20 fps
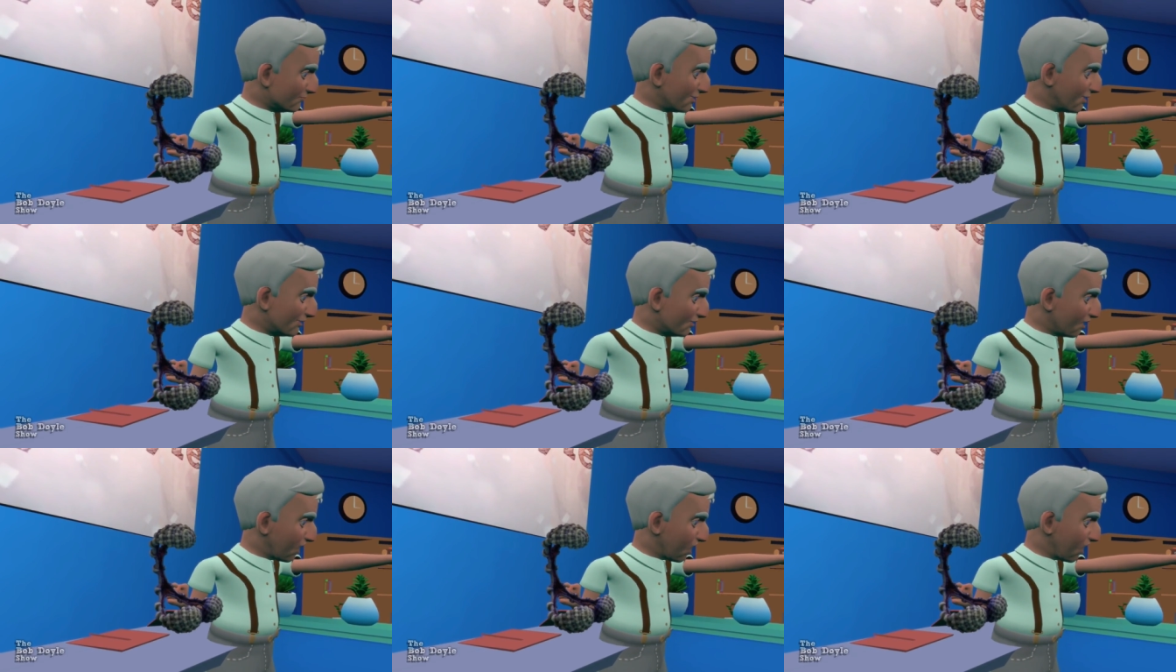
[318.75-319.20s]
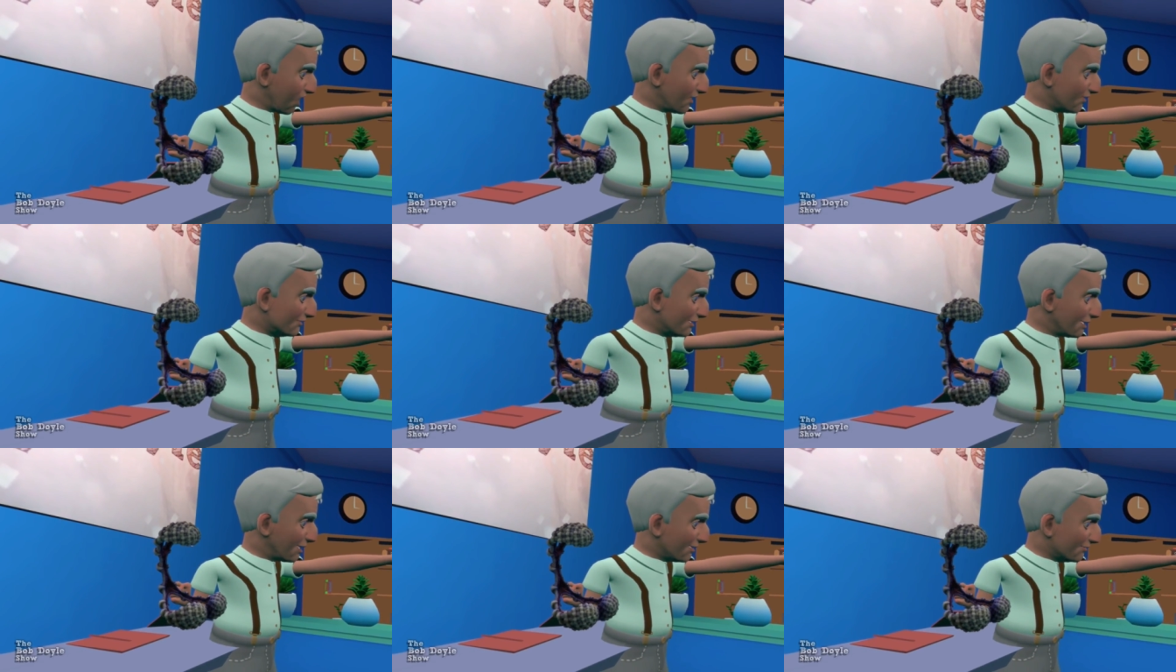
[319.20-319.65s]
and Kathy
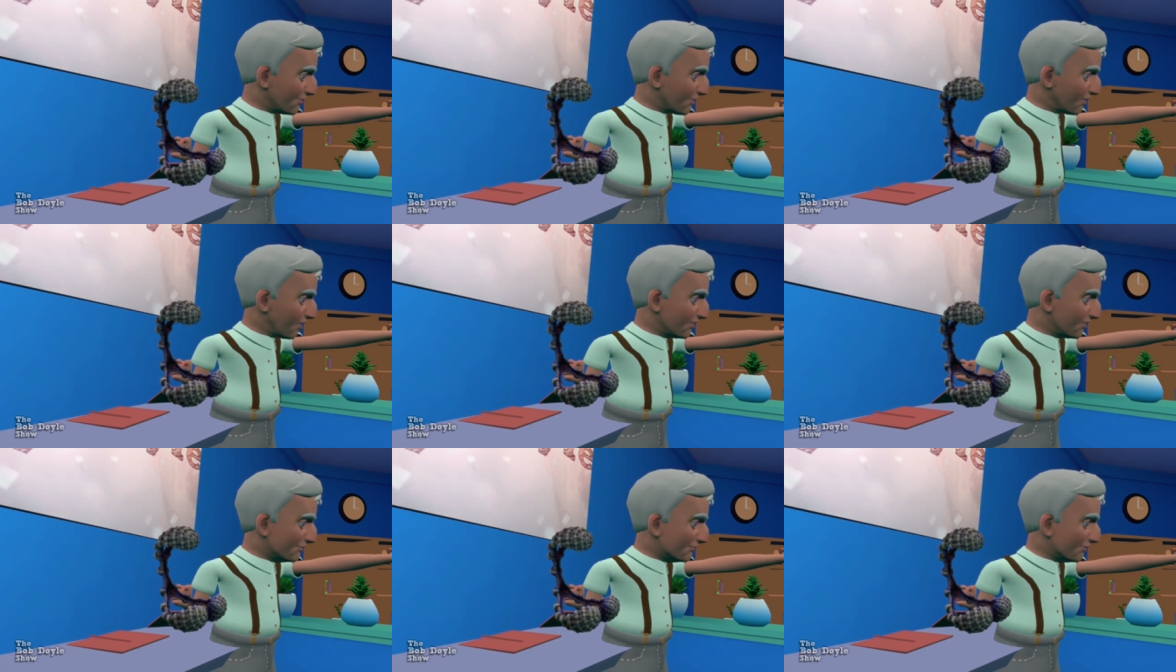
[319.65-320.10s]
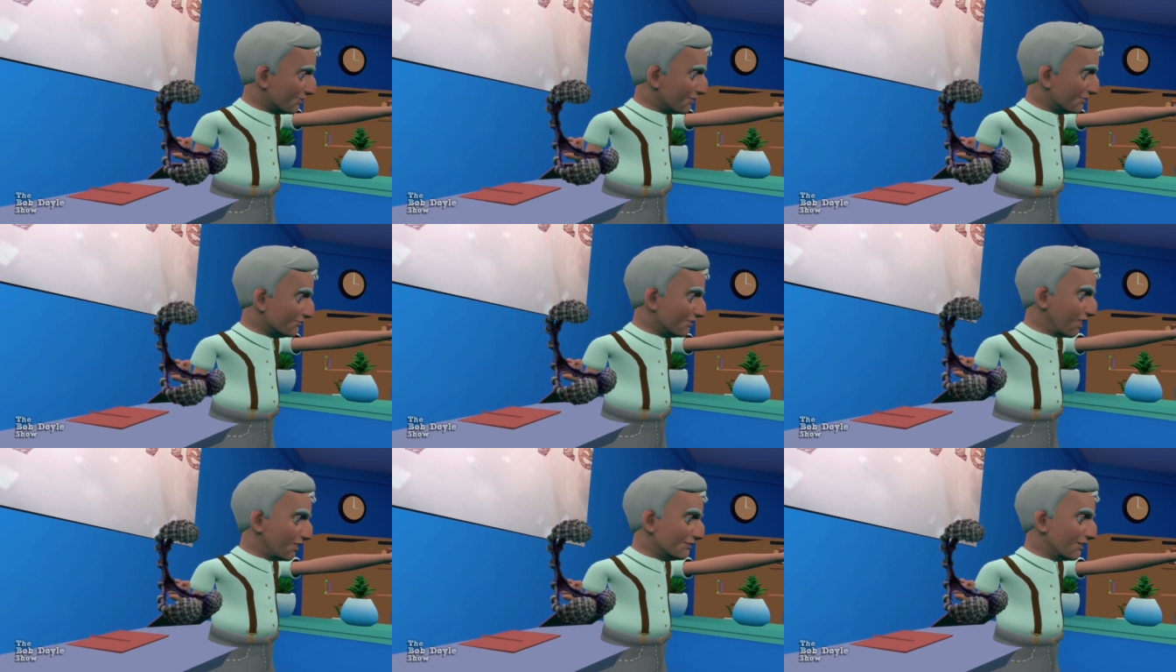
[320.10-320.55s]
and Krista.
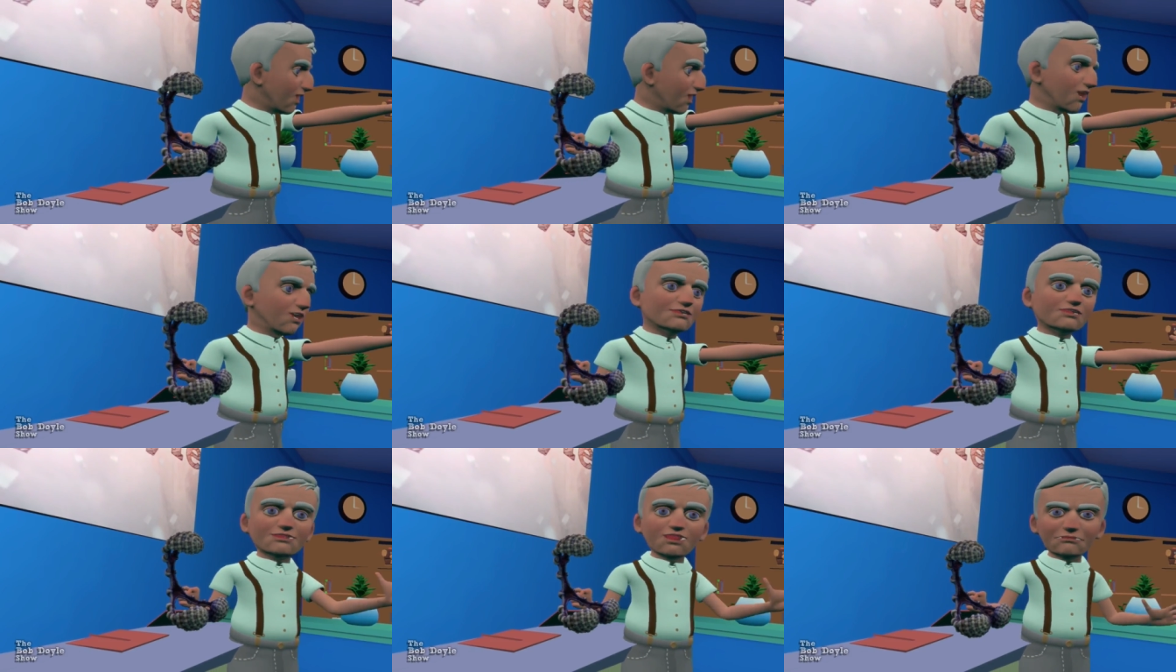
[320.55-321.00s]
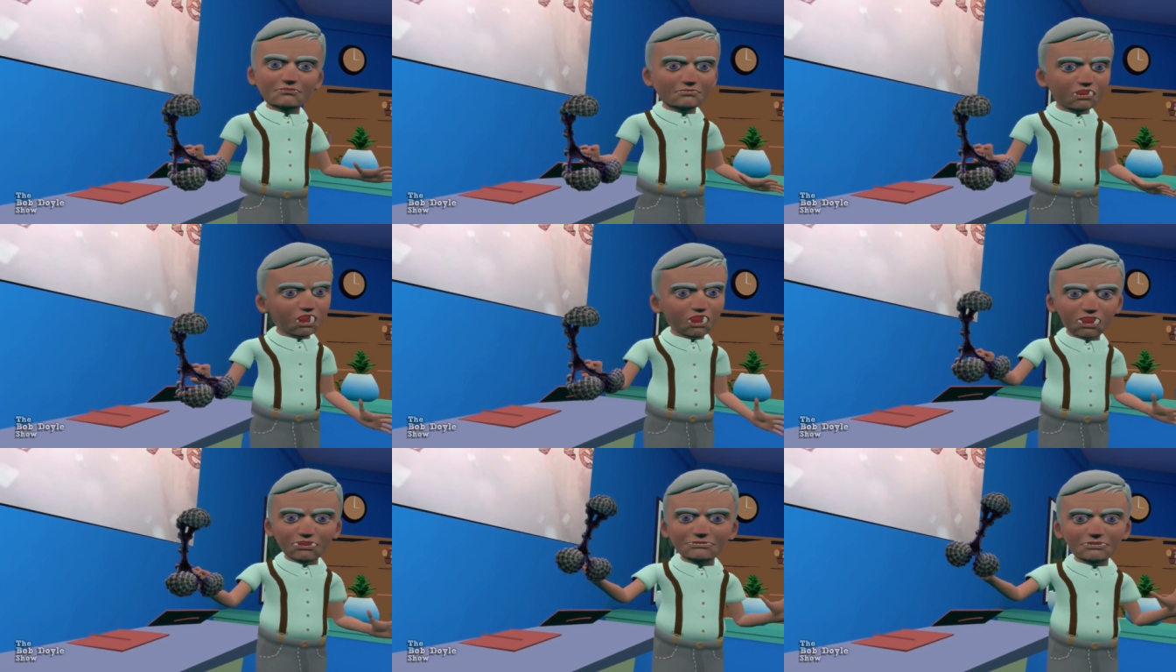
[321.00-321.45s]
Hi from Aubrey,
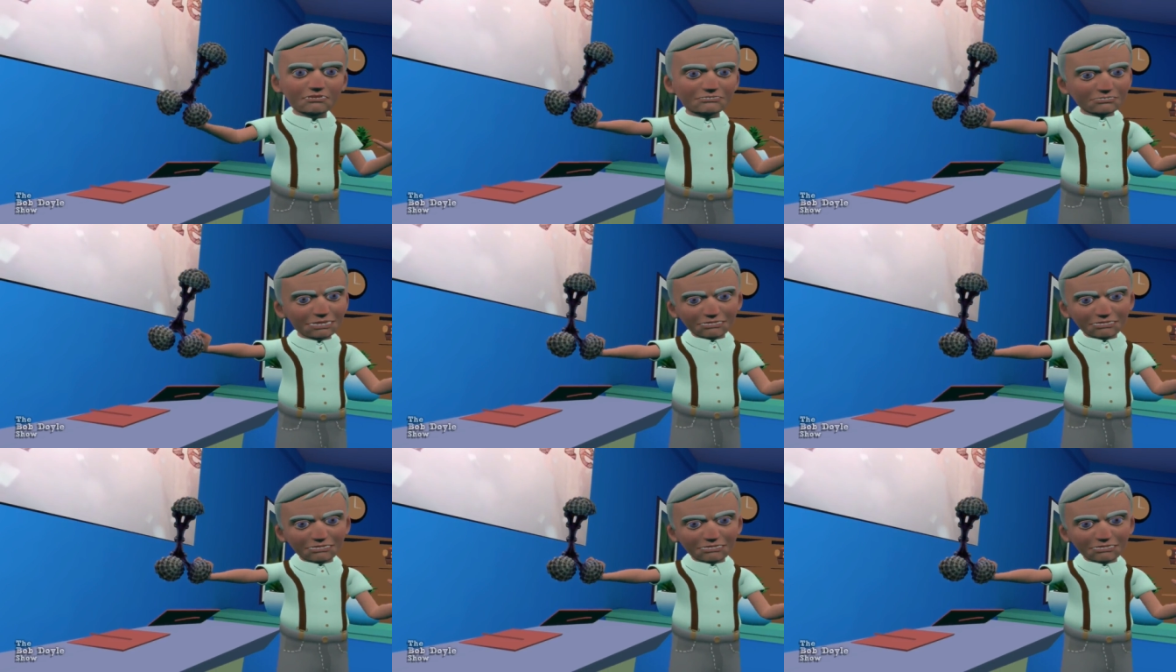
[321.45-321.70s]
Texas.